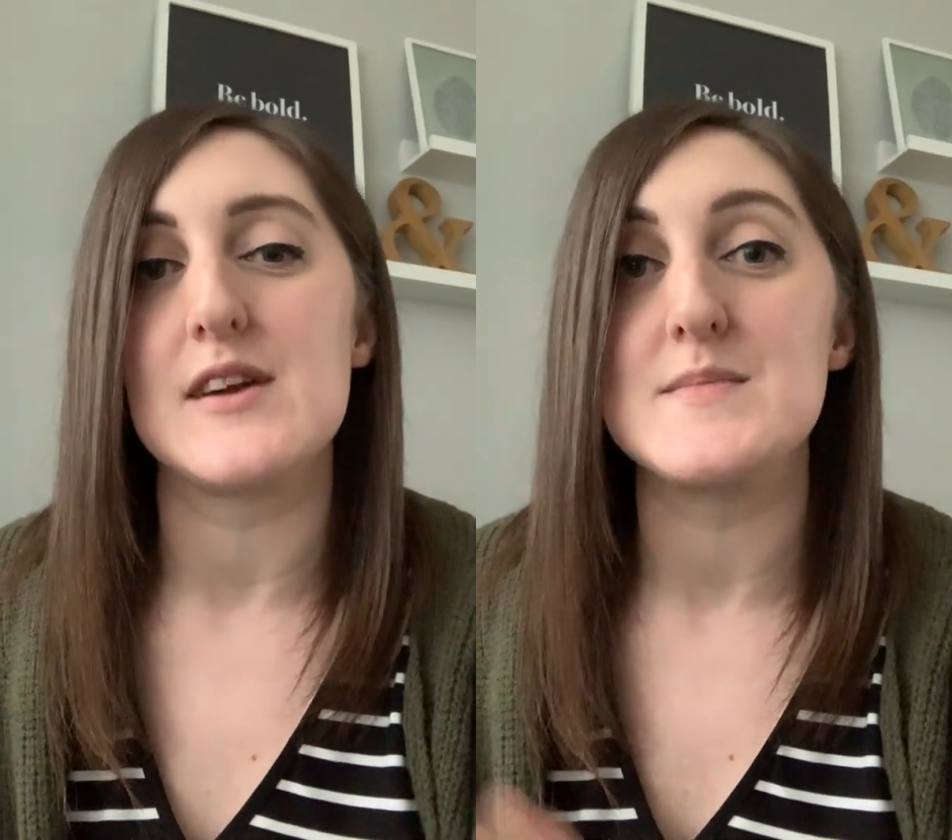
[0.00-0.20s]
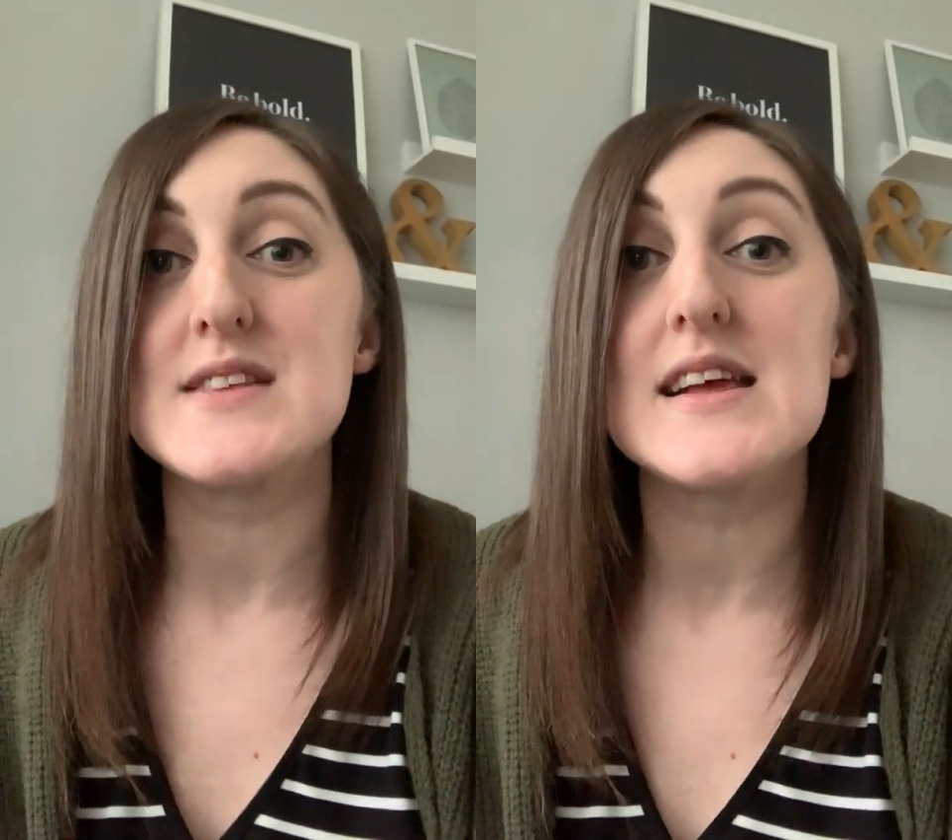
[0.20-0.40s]

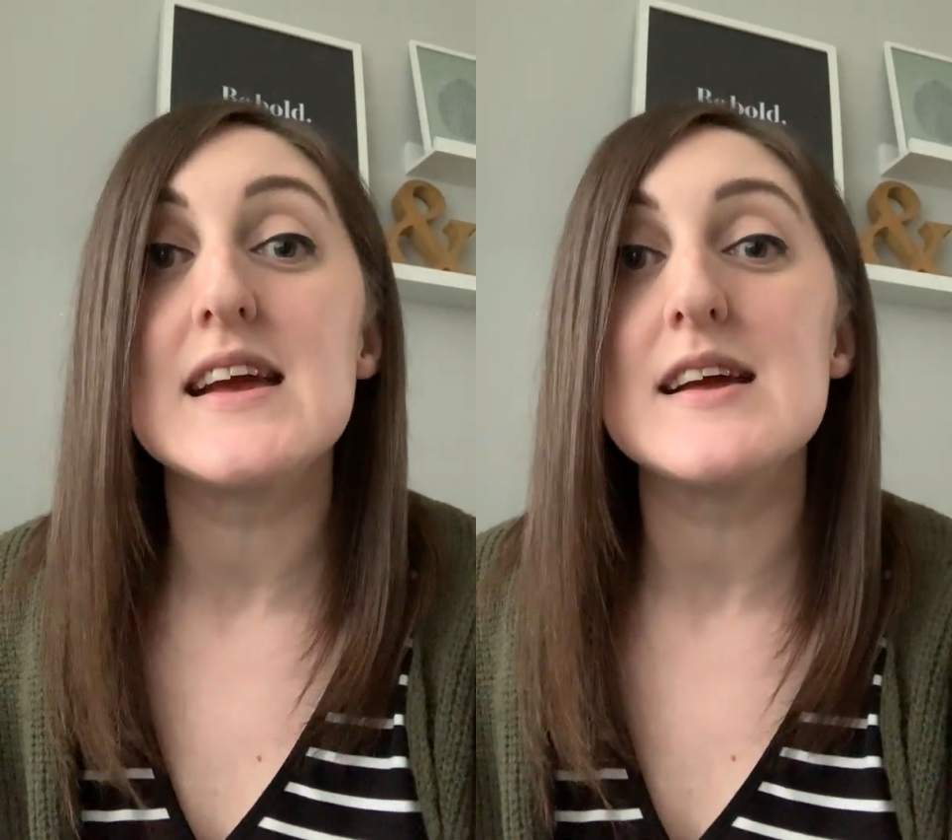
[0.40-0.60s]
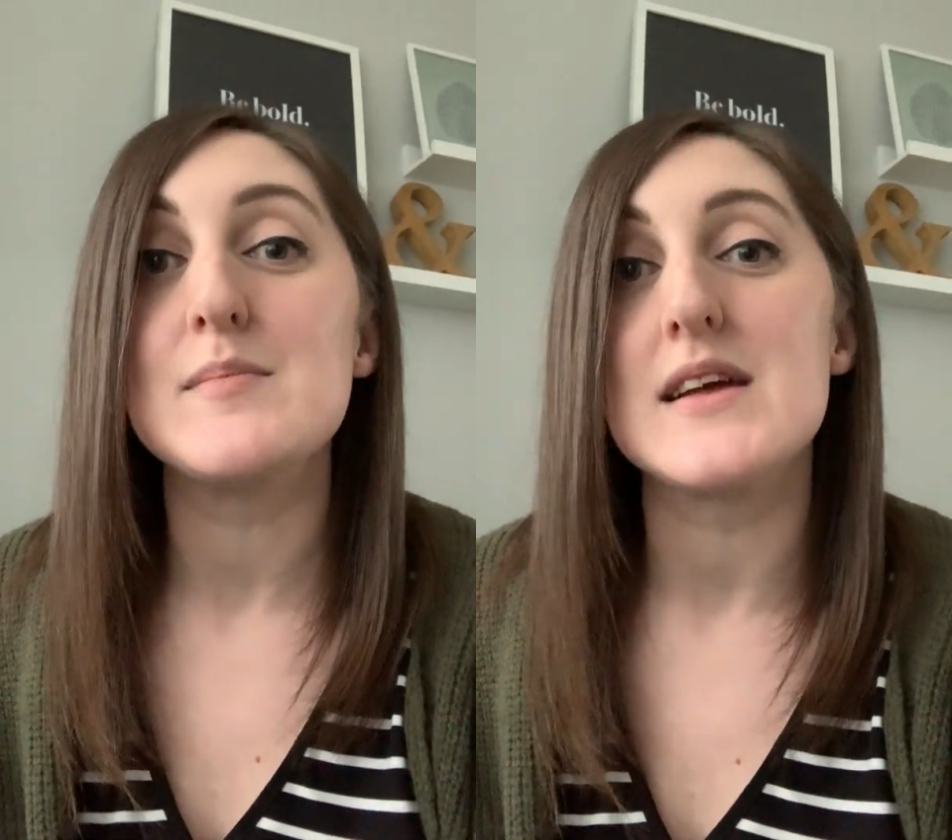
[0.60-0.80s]
I'm
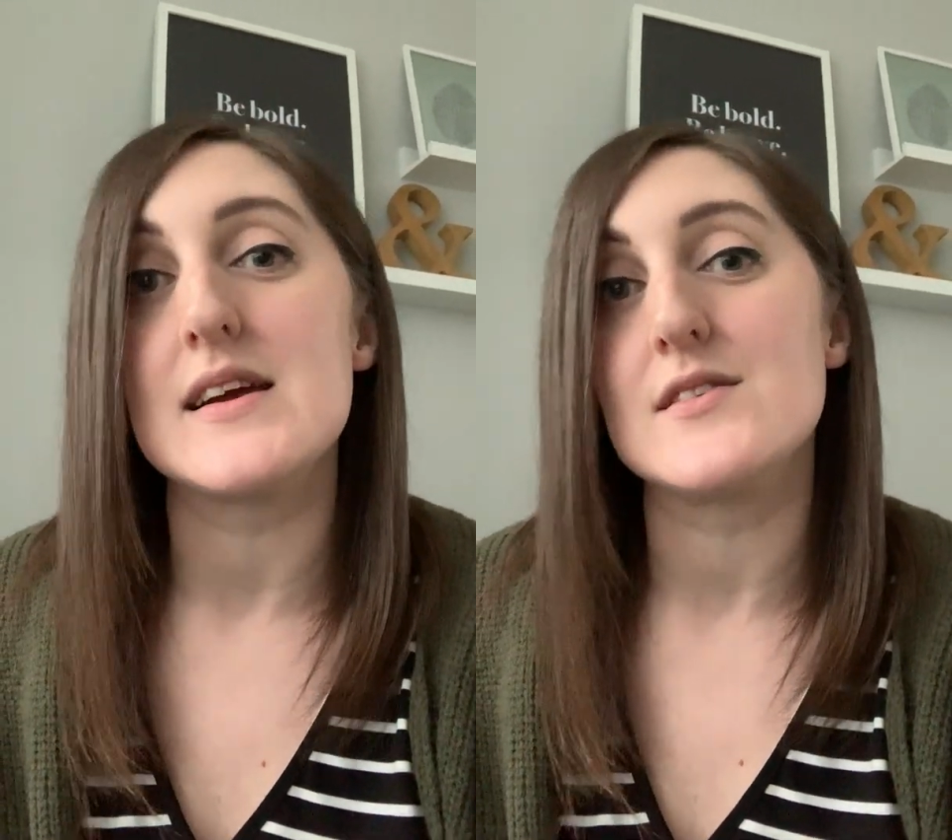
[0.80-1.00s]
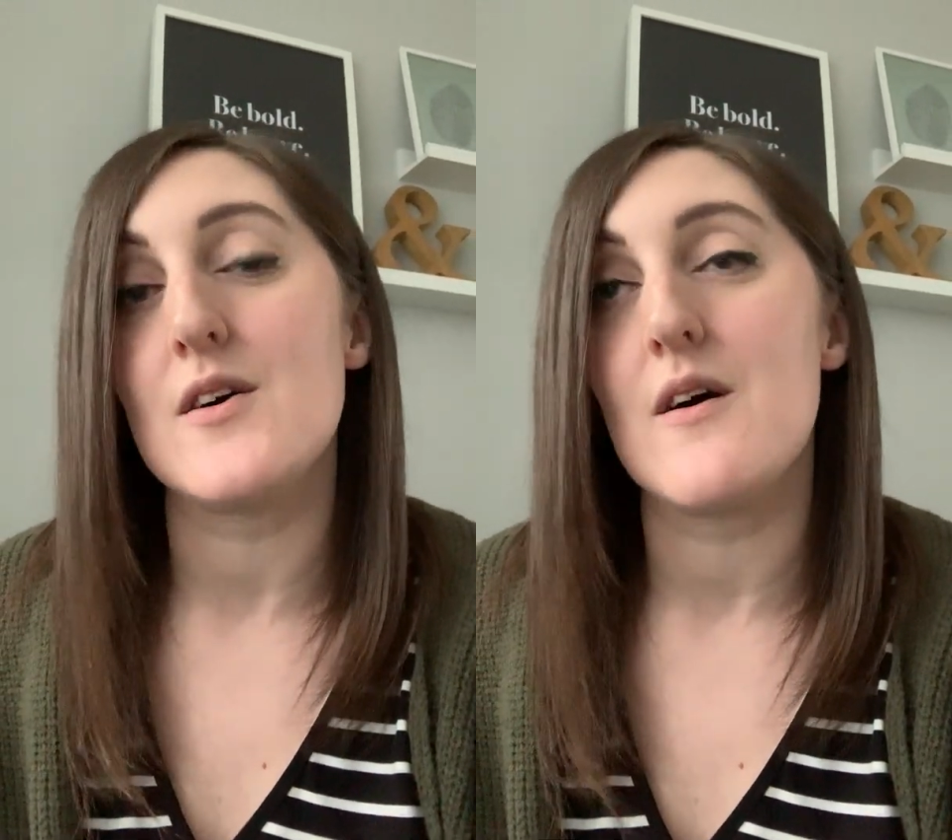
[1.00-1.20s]
singing, playing
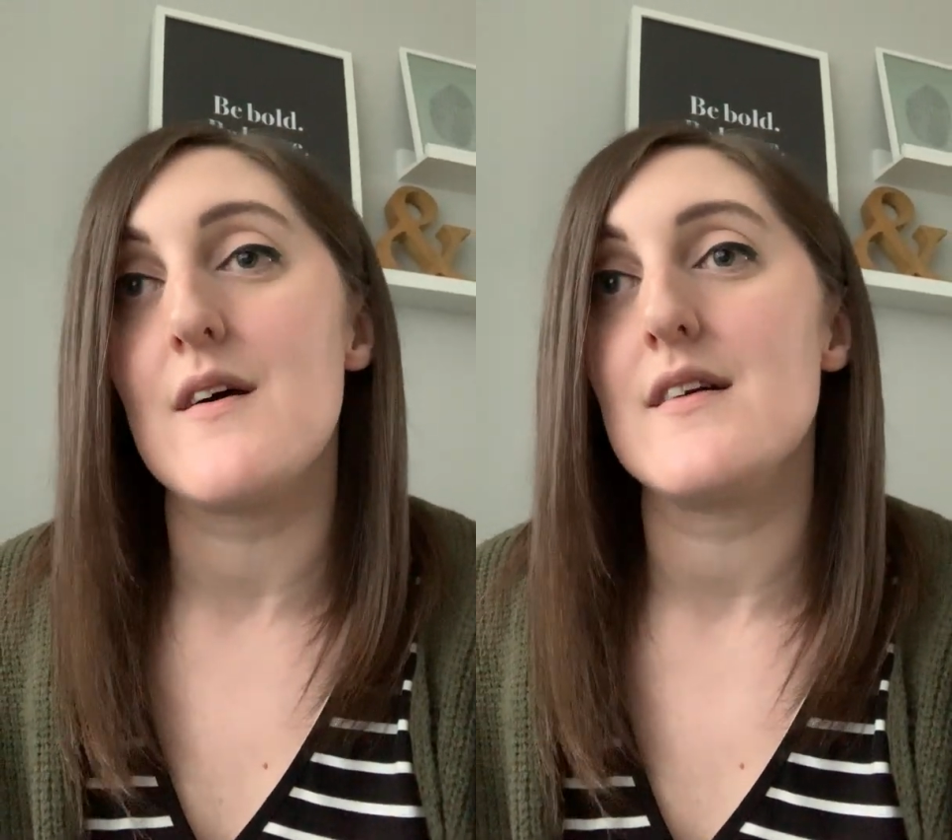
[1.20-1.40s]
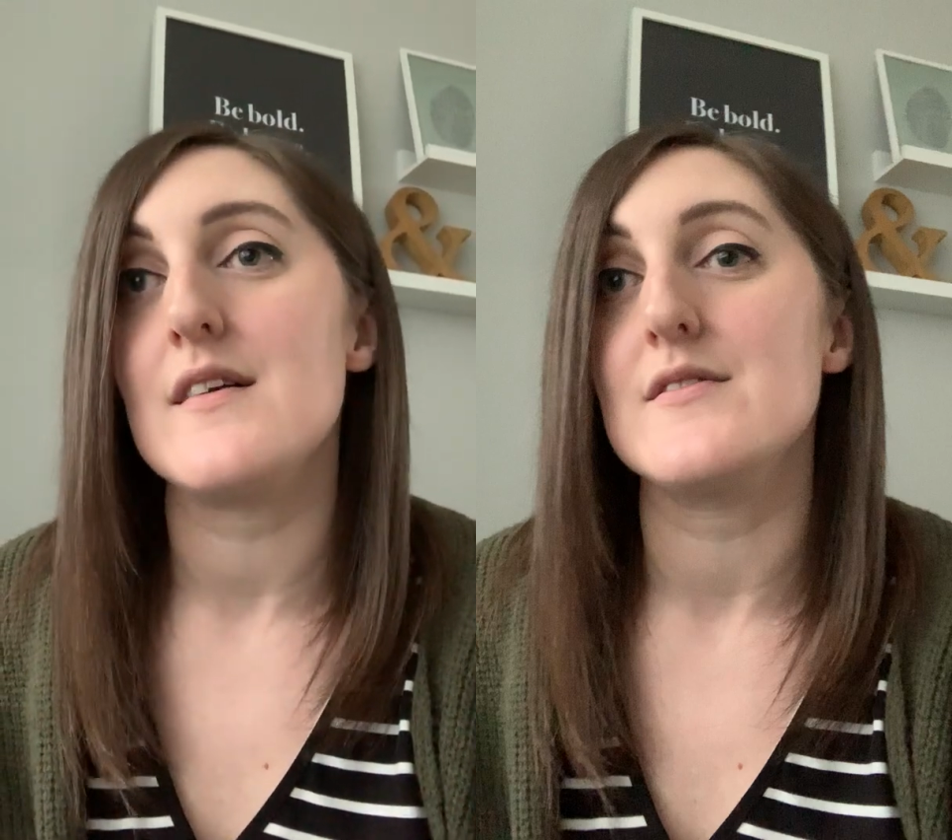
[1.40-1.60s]
guitar,